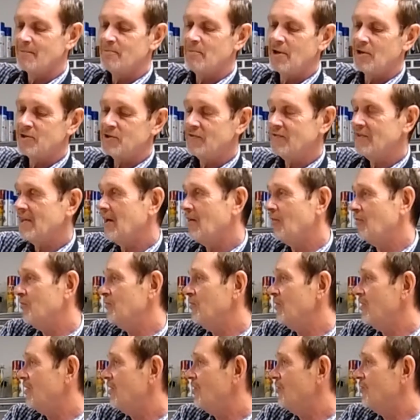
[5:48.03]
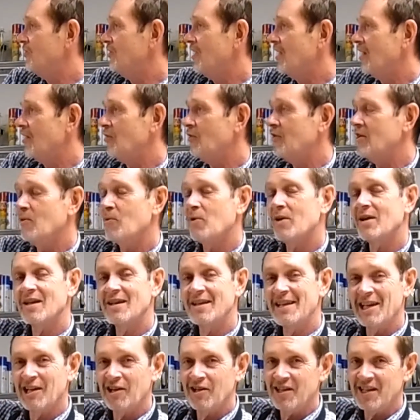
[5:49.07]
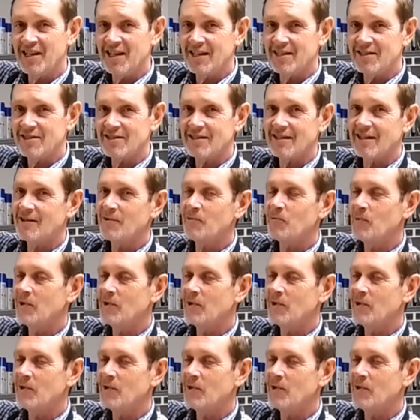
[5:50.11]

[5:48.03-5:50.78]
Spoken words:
Most of y'all are not going to know what a kettle is.